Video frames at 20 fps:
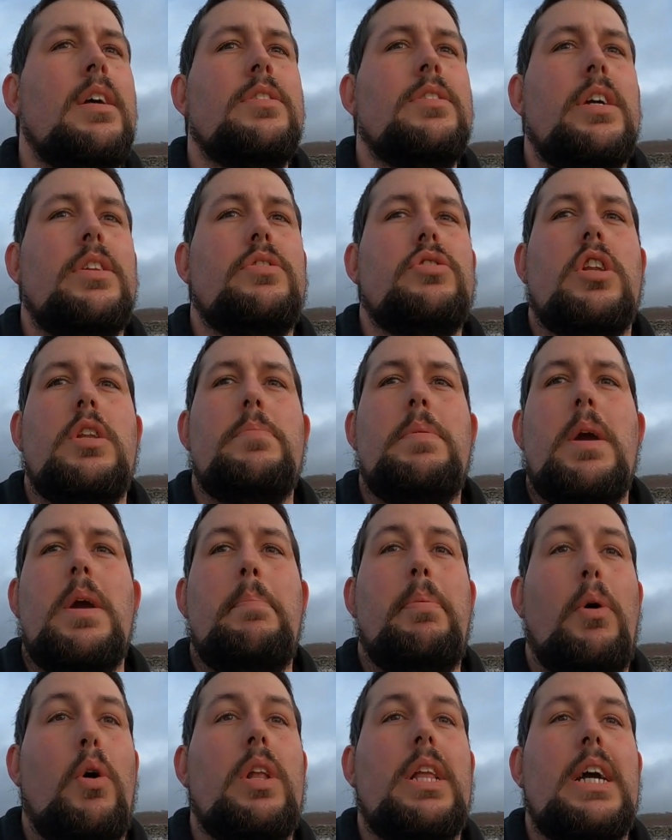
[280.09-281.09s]
so it's going to be a
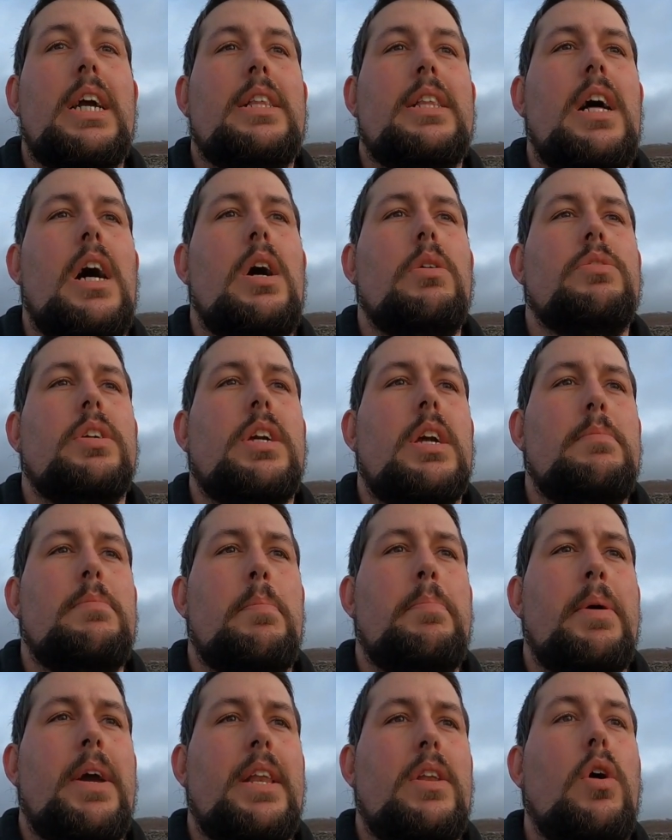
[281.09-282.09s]
ball ache now to get my
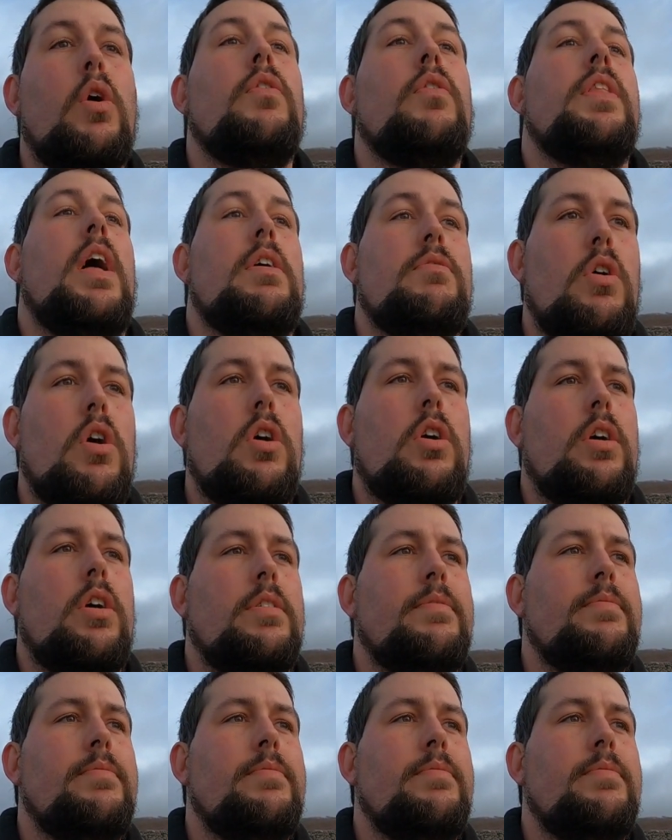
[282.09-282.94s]
bait over that rock